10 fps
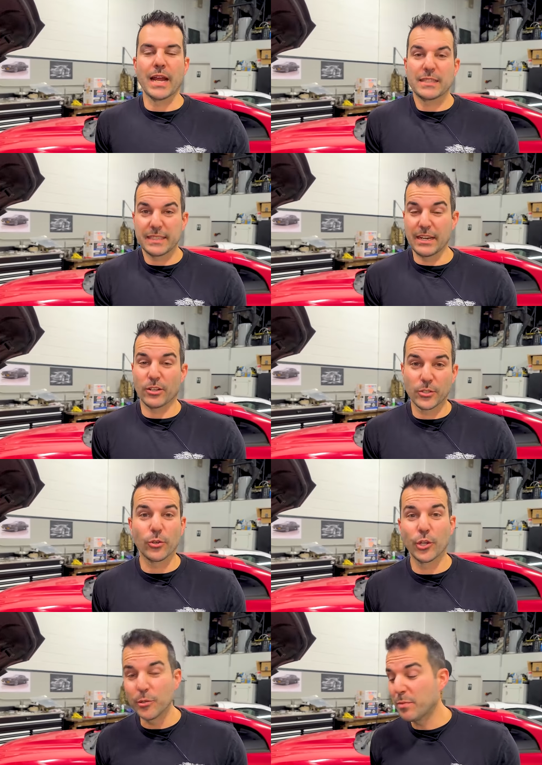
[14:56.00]
honestly, it also
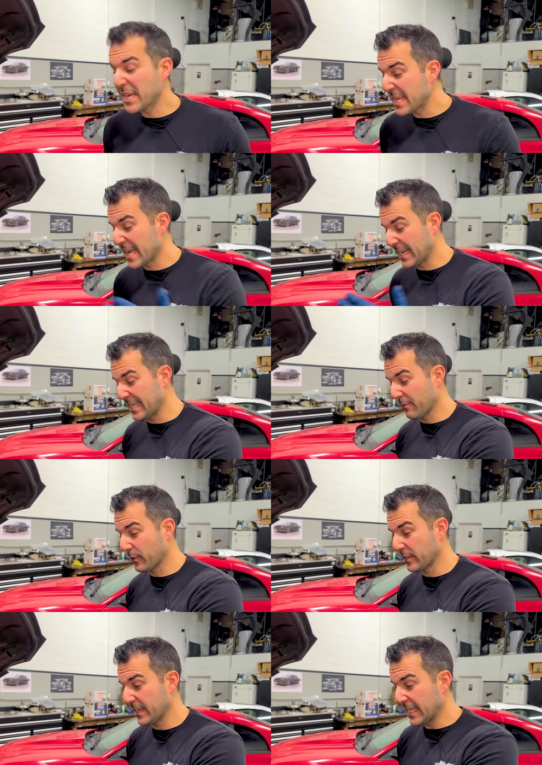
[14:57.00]
could be that
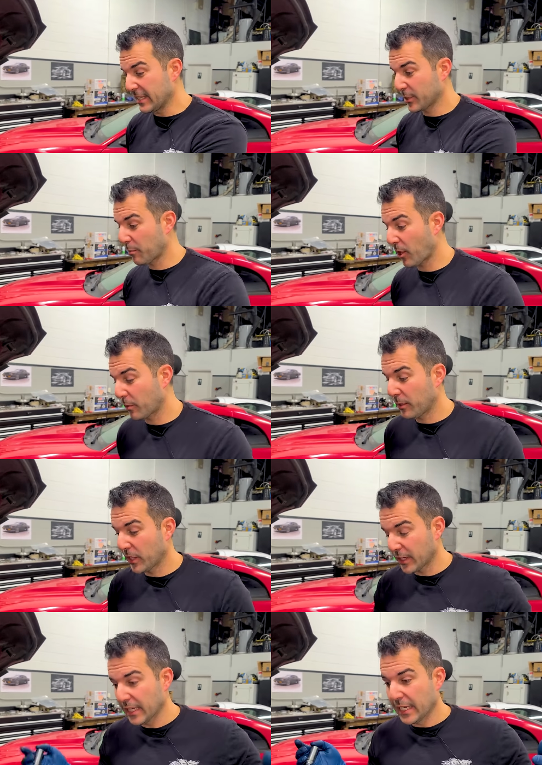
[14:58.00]
difference in the spark
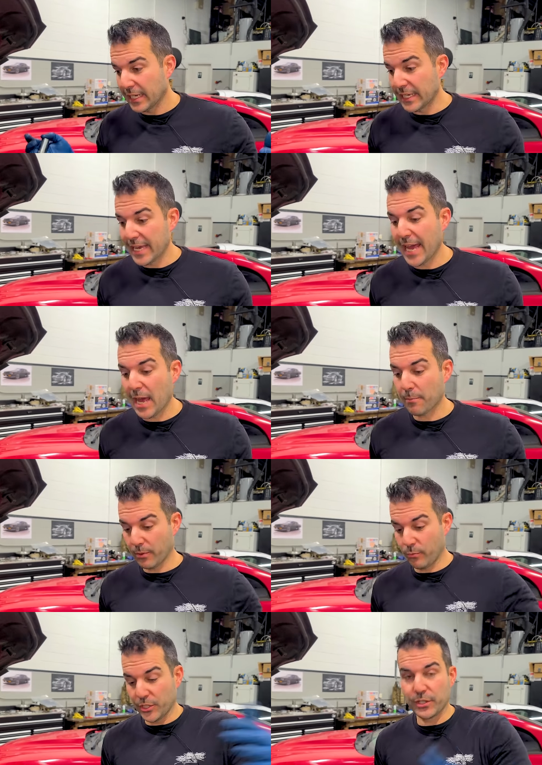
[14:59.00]
plug gap.
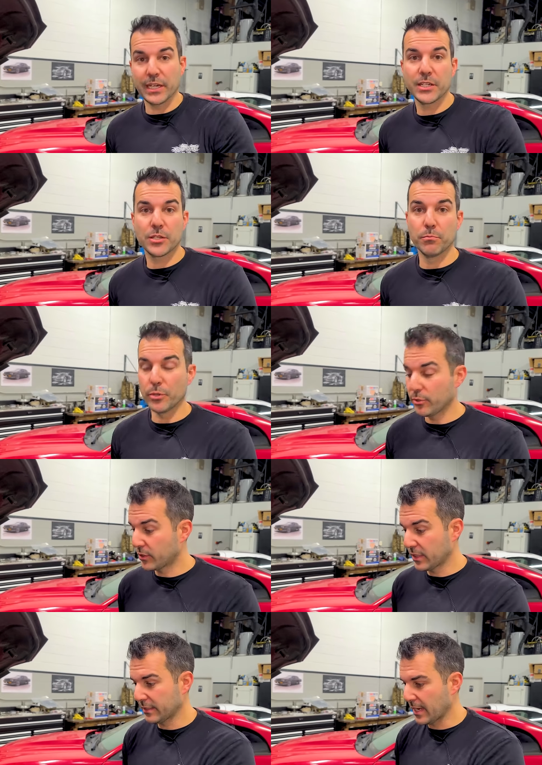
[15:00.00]
When you get into
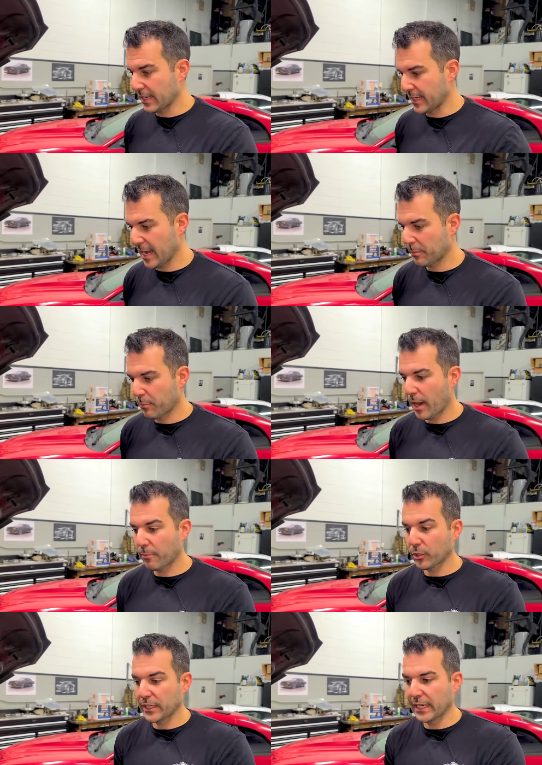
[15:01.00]
boost, it's not gapped
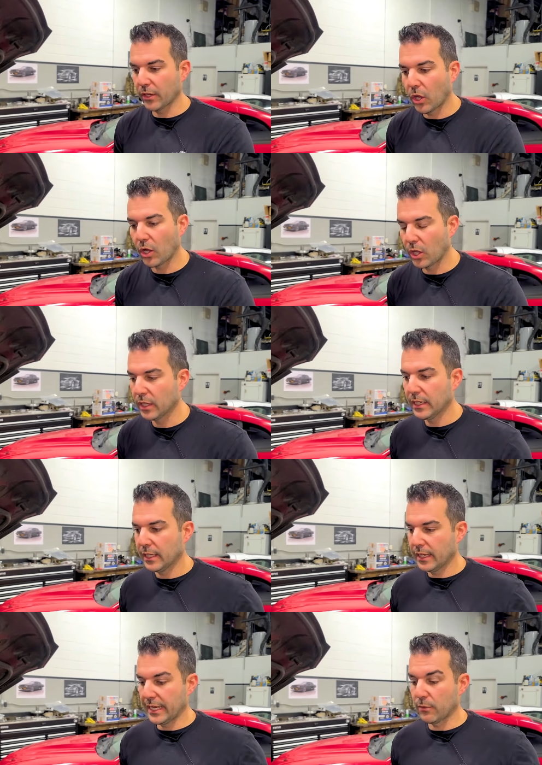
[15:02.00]
properly at all,
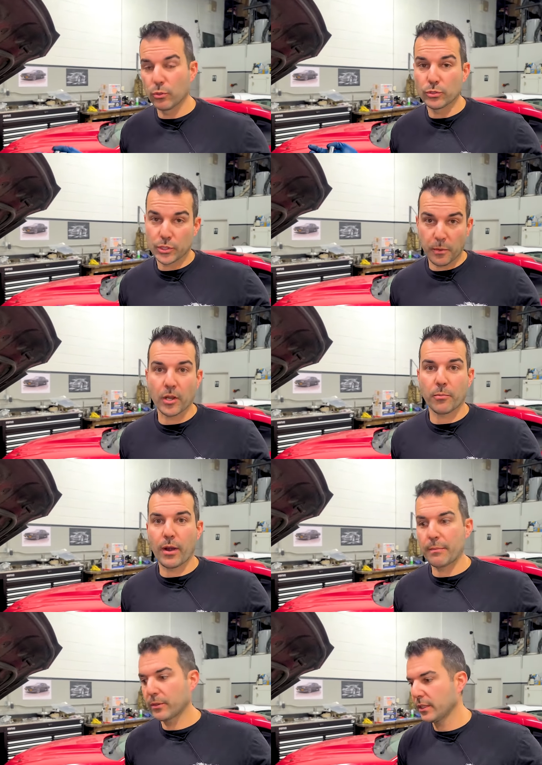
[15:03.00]
and it won't spark
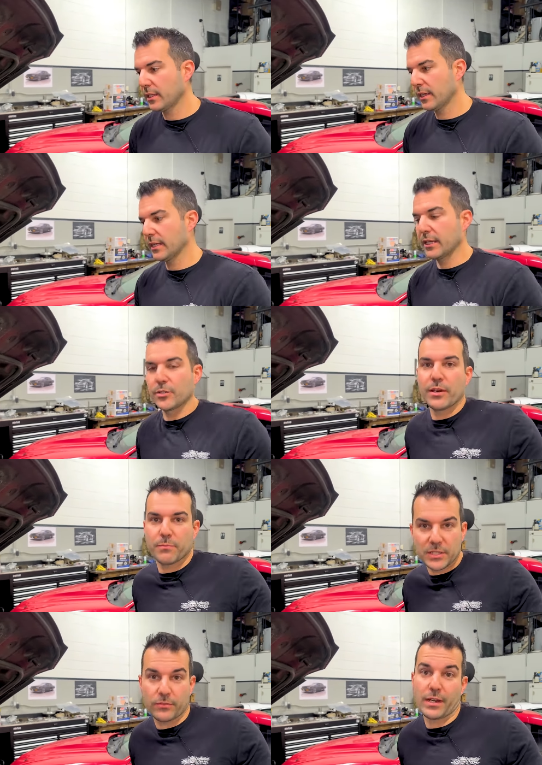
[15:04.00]
properly, and then you have
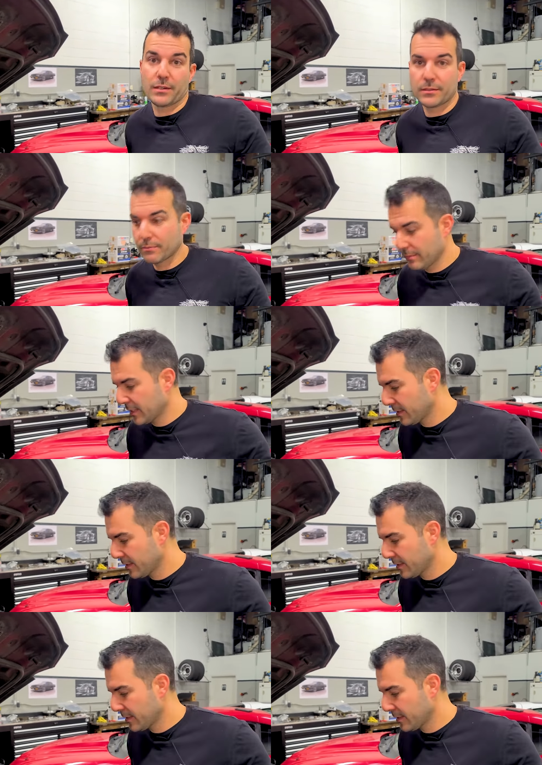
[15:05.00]
misfires. Makes